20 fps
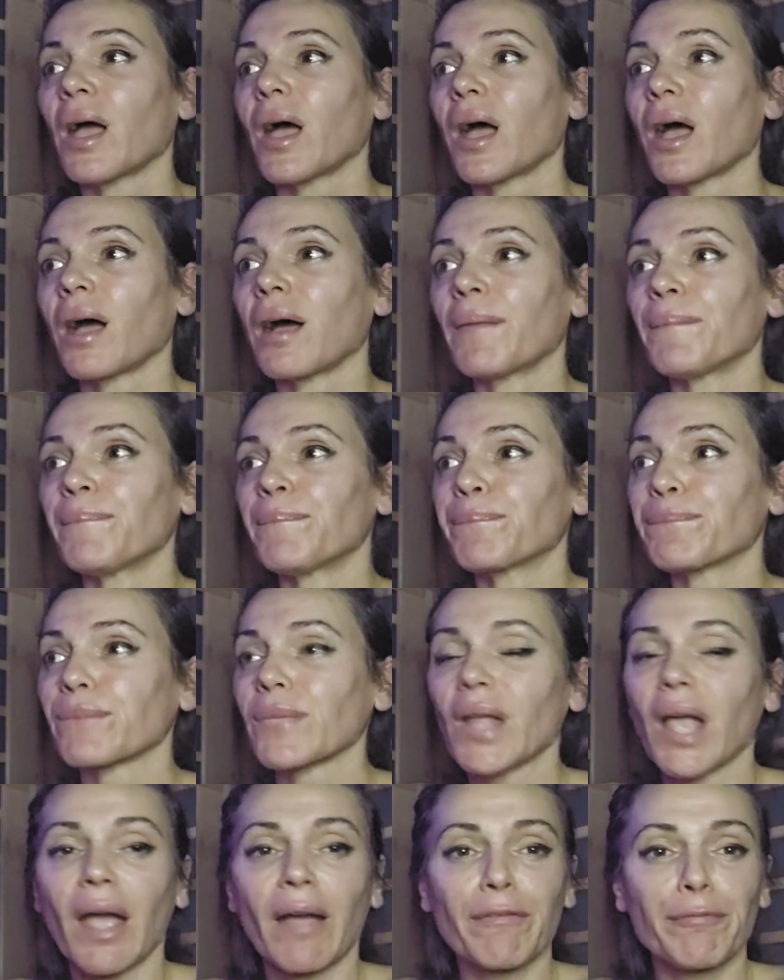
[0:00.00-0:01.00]

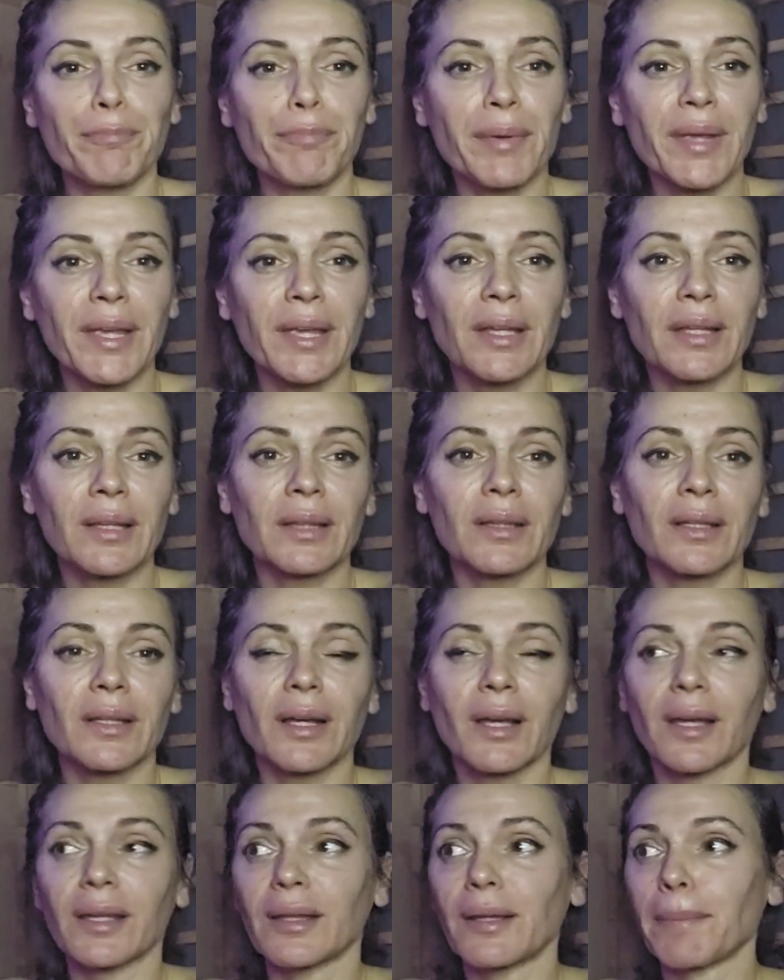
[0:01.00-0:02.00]
I've been
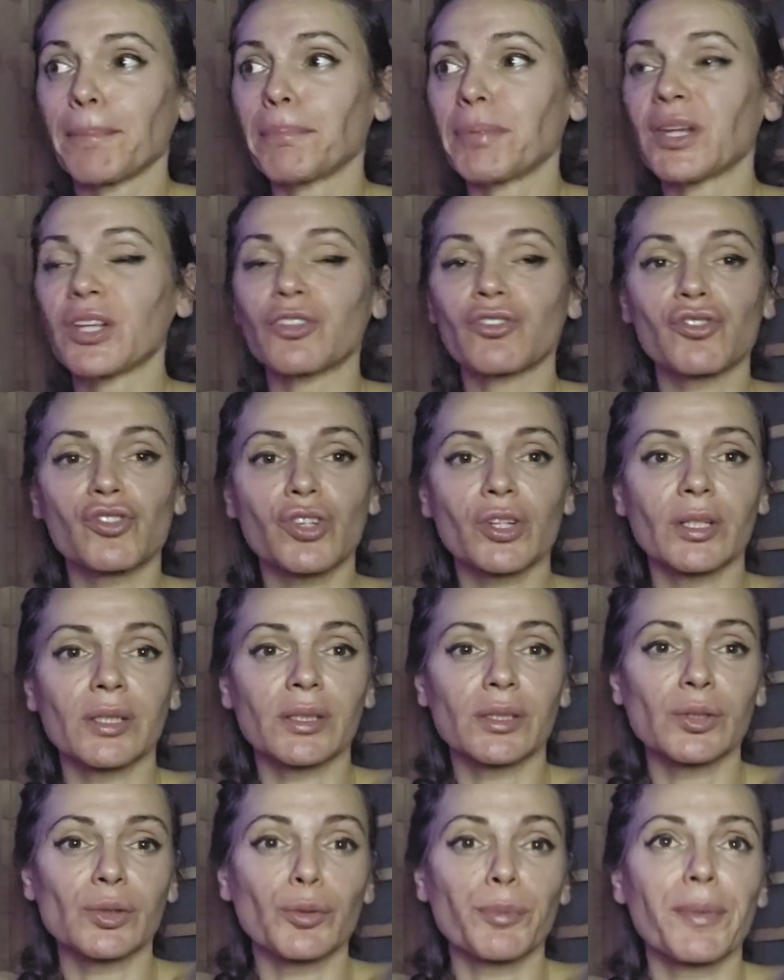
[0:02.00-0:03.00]
kind of binge
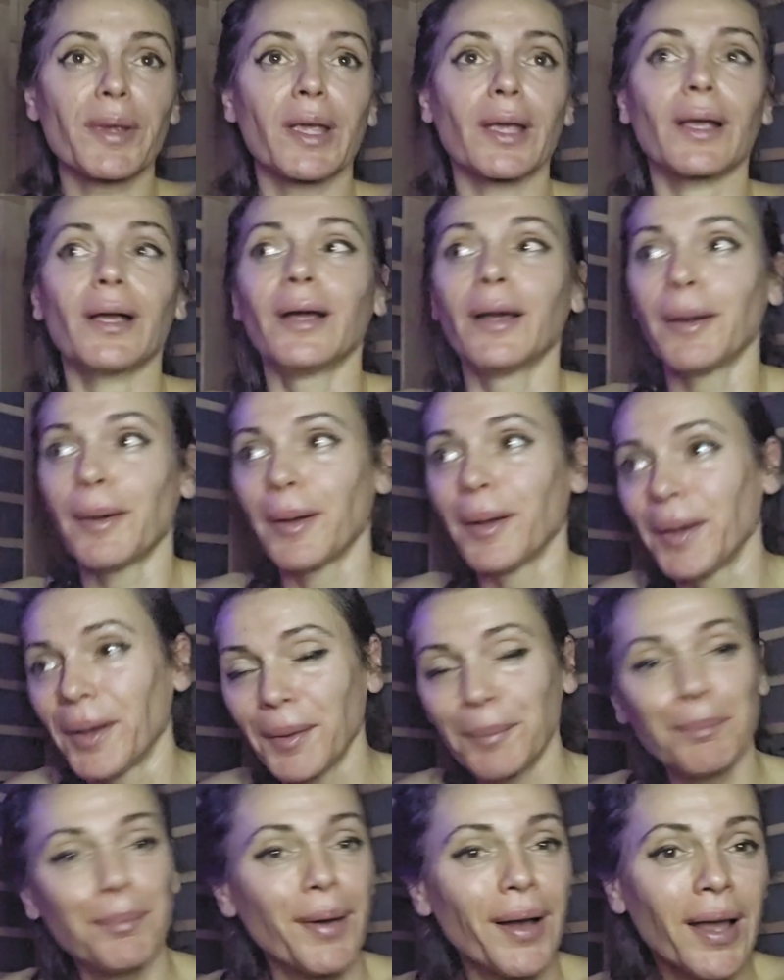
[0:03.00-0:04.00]
consuming
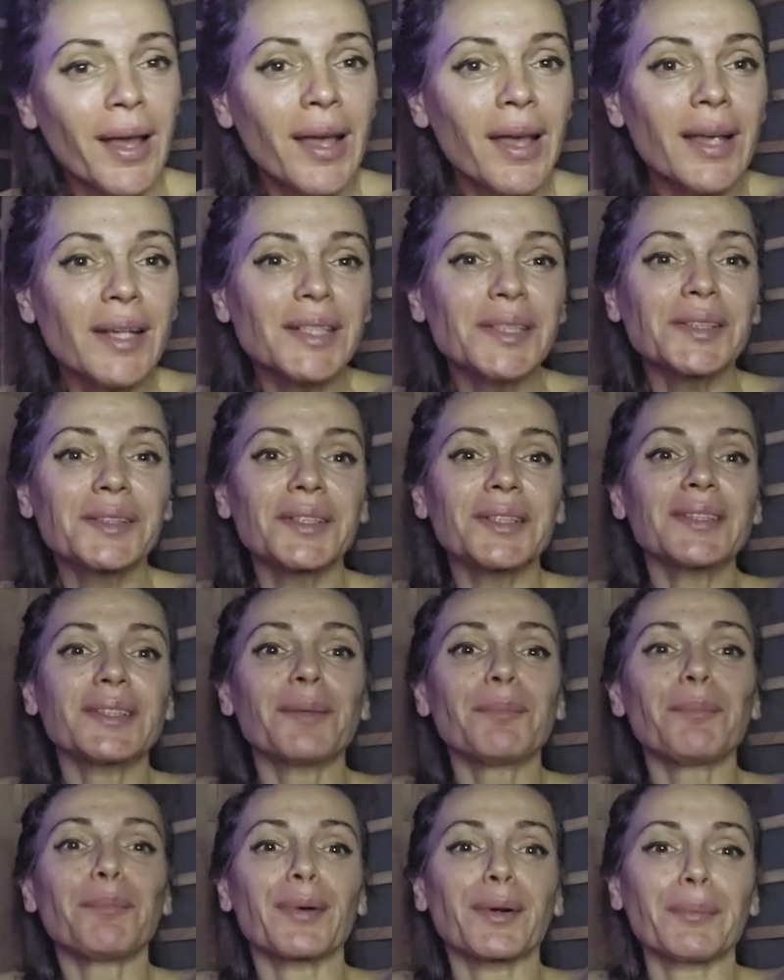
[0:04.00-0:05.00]

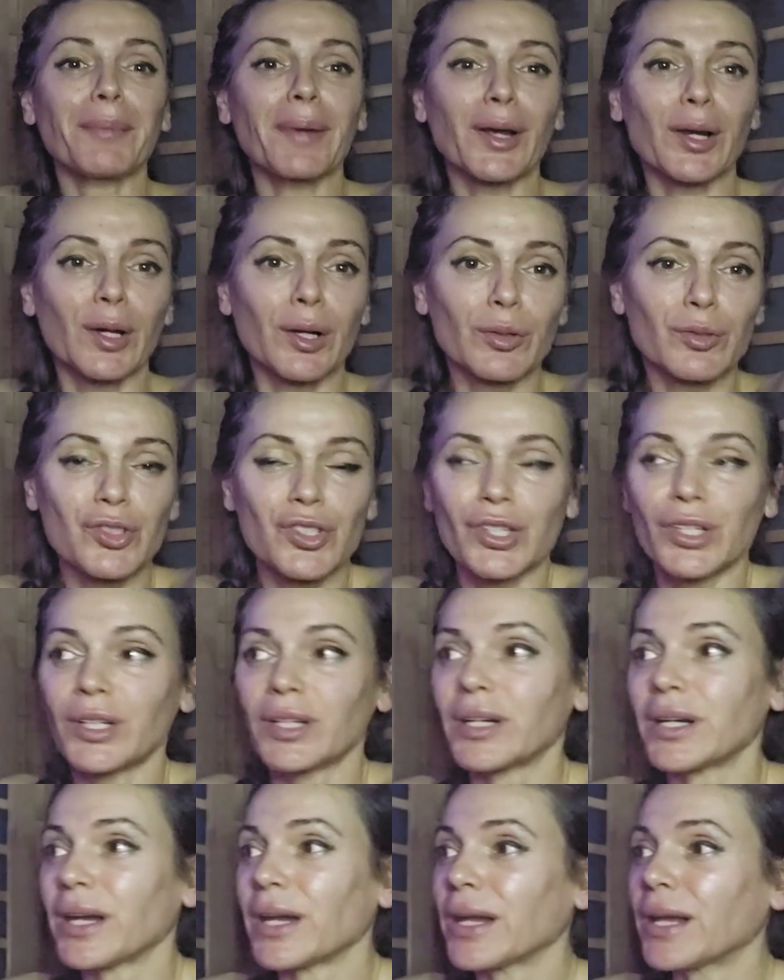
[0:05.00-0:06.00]
certain
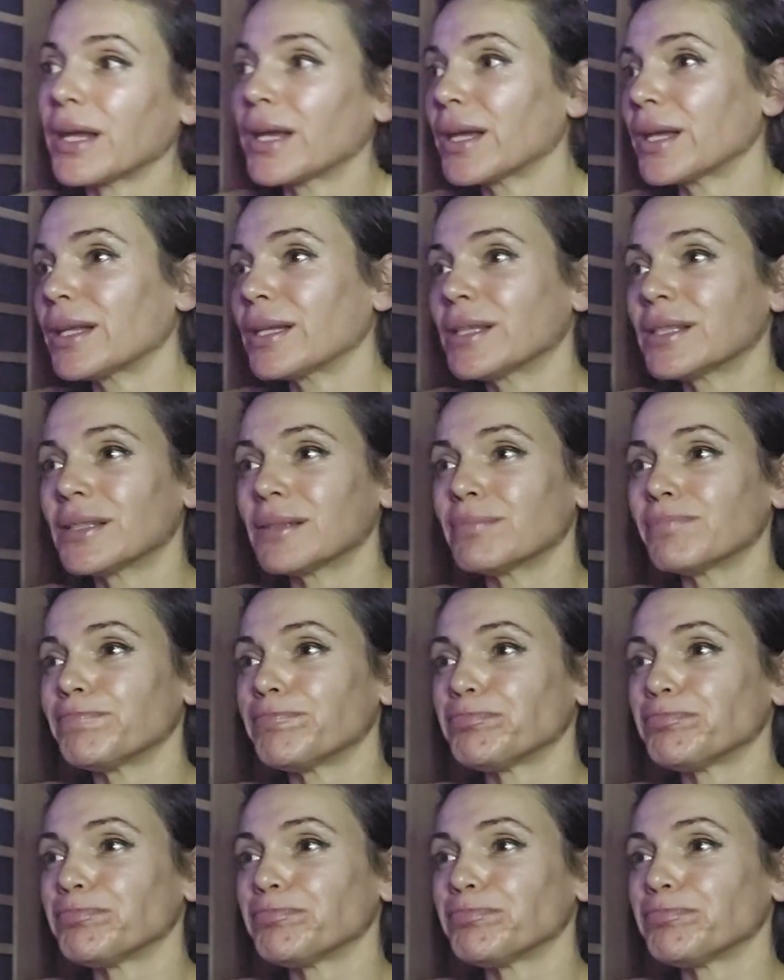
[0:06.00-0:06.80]
permaculture and